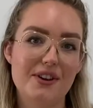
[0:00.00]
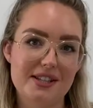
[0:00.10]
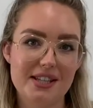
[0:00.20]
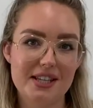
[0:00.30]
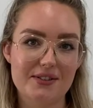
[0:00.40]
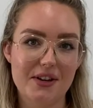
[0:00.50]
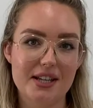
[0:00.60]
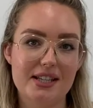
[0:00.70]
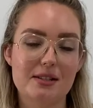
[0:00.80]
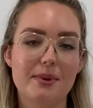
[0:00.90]
things
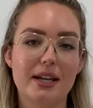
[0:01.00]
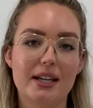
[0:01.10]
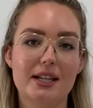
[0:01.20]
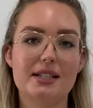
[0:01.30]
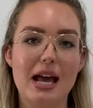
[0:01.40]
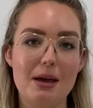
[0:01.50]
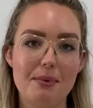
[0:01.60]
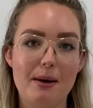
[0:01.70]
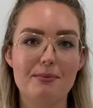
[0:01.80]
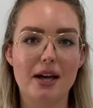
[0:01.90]
first is we're going to tape
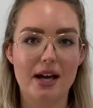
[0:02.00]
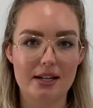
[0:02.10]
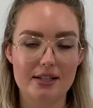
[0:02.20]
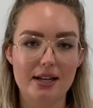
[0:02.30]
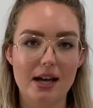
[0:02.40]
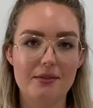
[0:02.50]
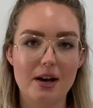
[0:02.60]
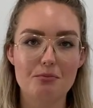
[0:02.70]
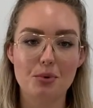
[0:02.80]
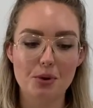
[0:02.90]
up the underside of
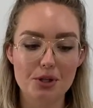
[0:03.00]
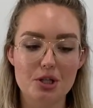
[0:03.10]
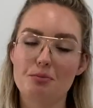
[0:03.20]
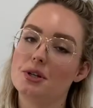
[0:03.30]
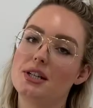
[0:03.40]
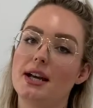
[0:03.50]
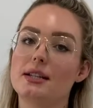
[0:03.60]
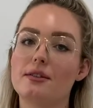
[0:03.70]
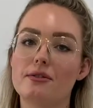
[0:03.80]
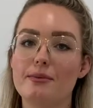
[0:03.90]
our board to protect
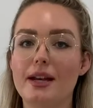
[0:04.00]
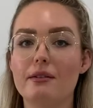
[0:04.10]
it from any